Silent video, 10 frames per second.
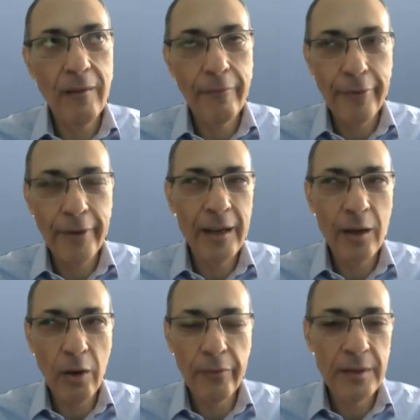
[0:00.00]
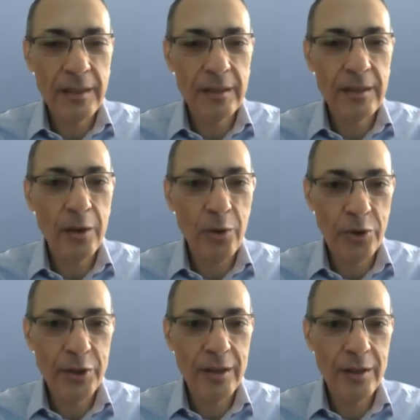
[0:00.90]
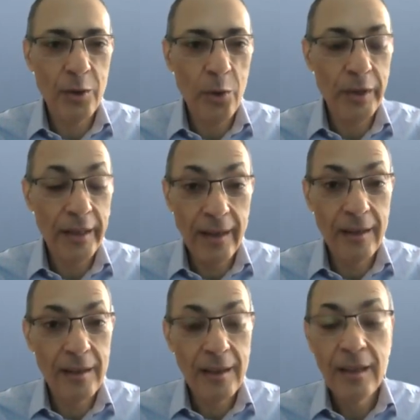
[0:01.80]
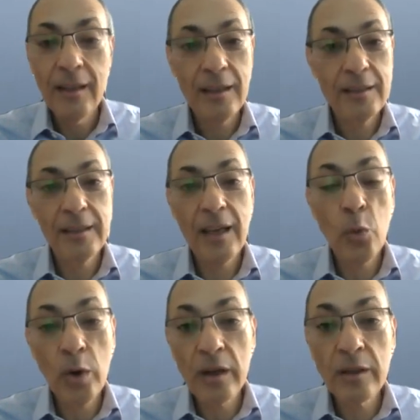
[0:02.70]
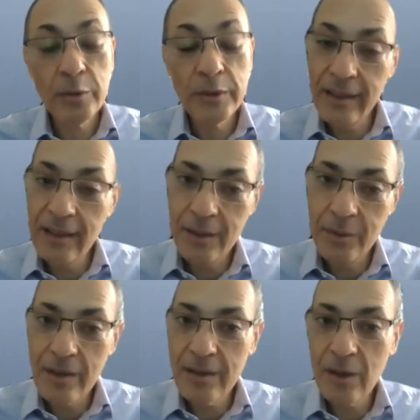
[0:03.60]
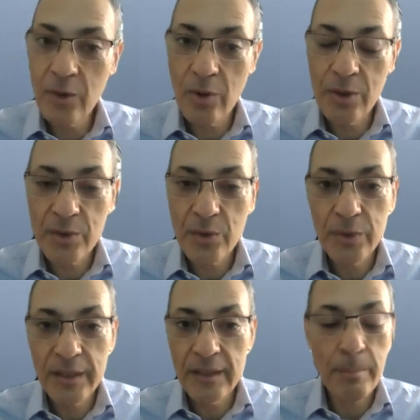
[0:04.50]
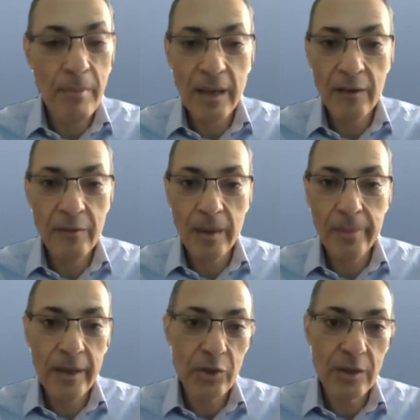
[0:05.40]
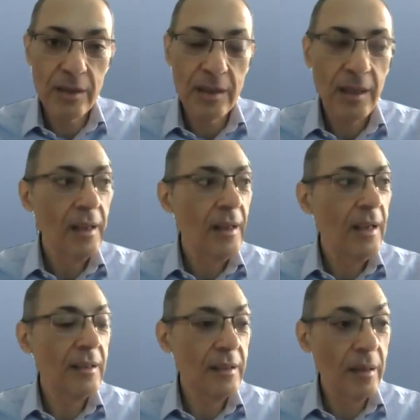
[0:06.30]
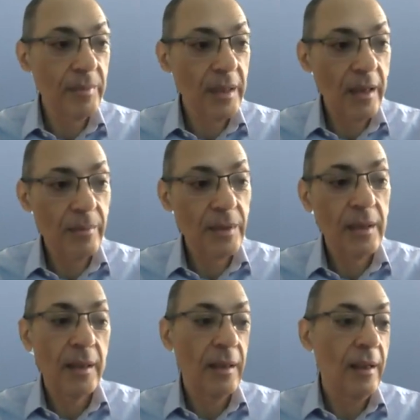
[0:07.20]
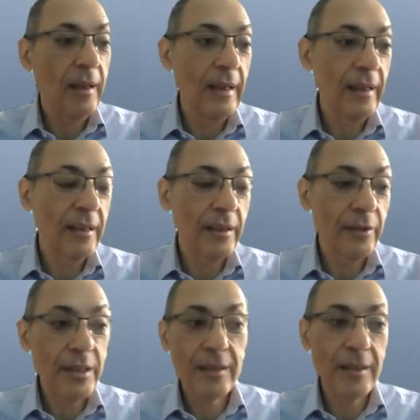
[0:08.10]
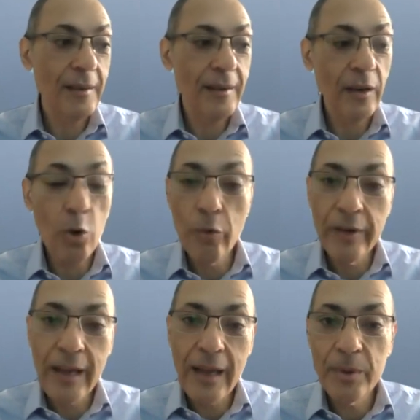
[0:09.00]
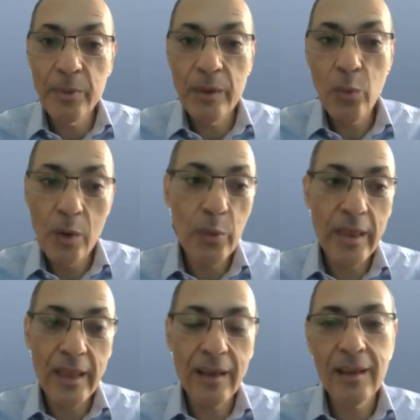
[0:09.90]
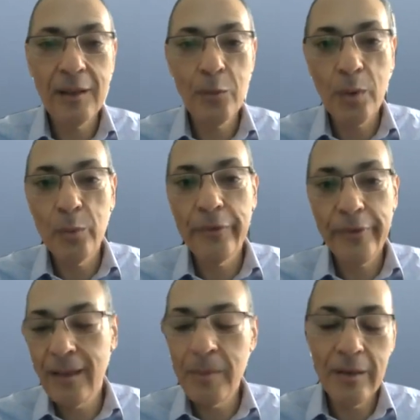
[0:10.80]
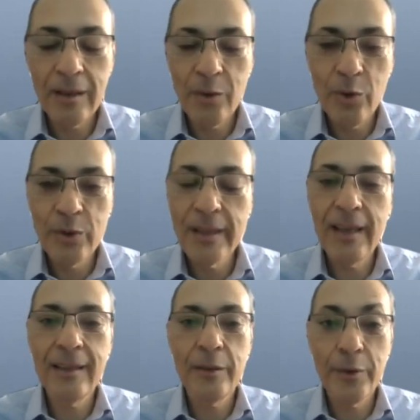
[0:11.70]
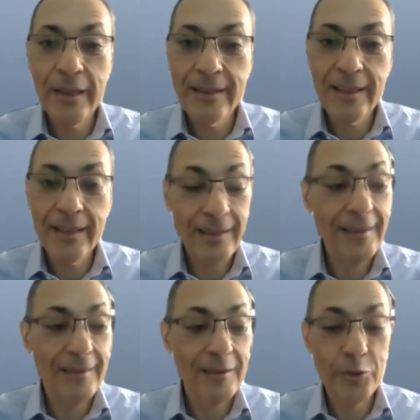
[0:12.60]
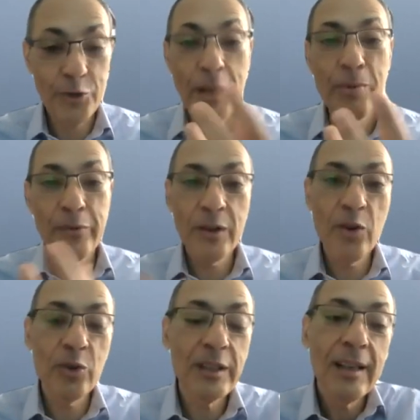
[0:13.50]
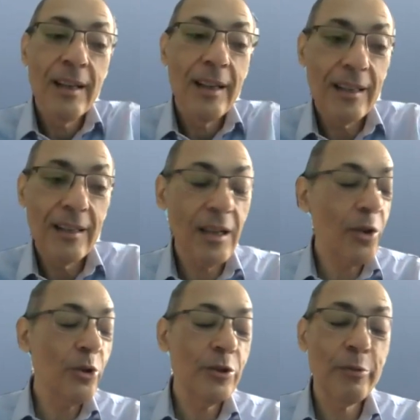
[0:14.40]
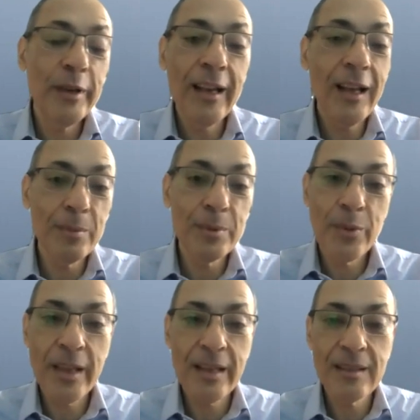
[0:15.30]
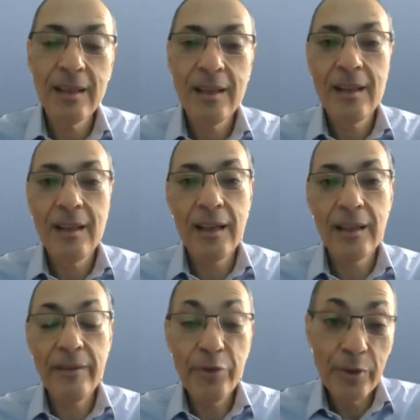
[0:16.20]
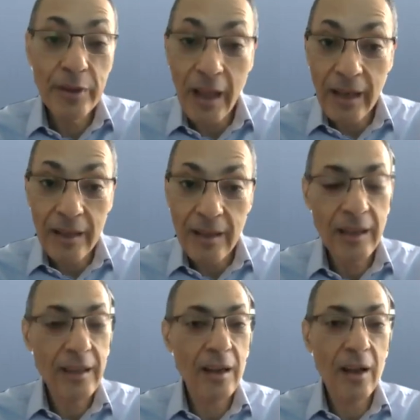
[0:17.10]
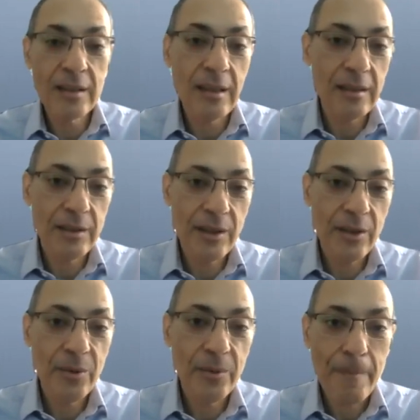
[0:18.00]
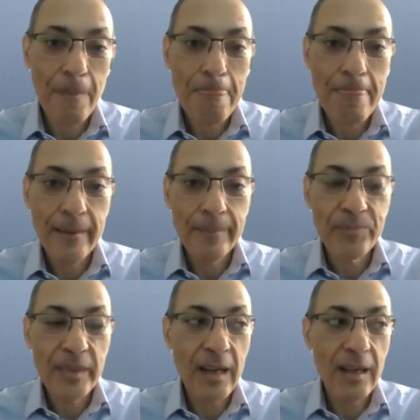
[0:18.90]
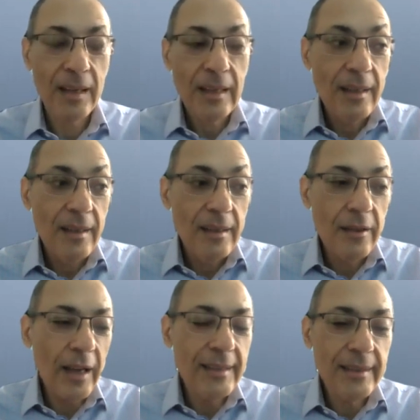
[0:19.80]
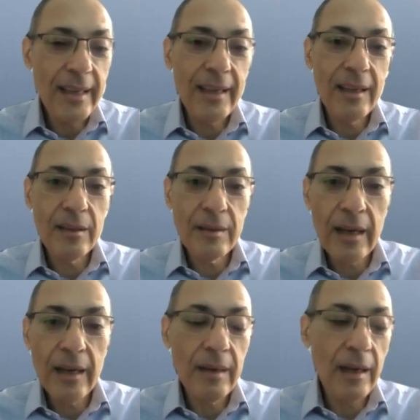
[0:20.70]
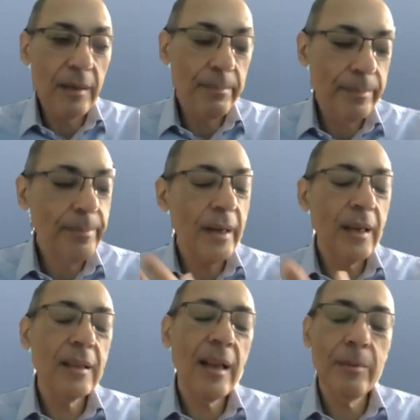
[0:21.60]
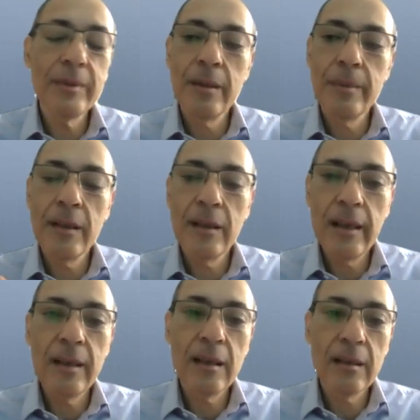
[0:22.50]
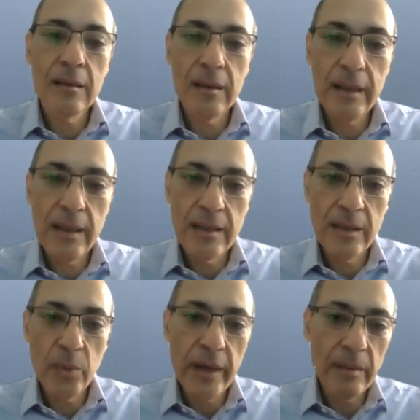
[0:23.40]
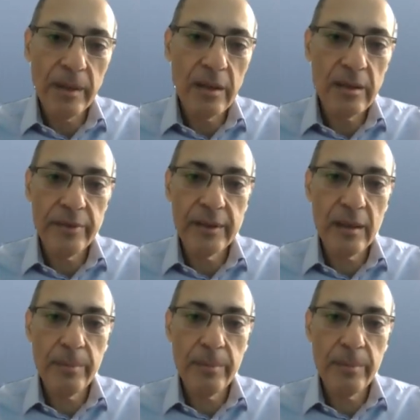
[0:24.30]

very obviously psychological going here. I'll say I work routinely with a psychologist who sees many of my patients. And sometimes there is an overlap between what we think and what we feel about the nose and the realistic shape of the nose. And the psychologist really helps with this. And if you'd like, I can ask her to see you. Yeah. So I say, I bring it down to them in an easy way, because if you tell a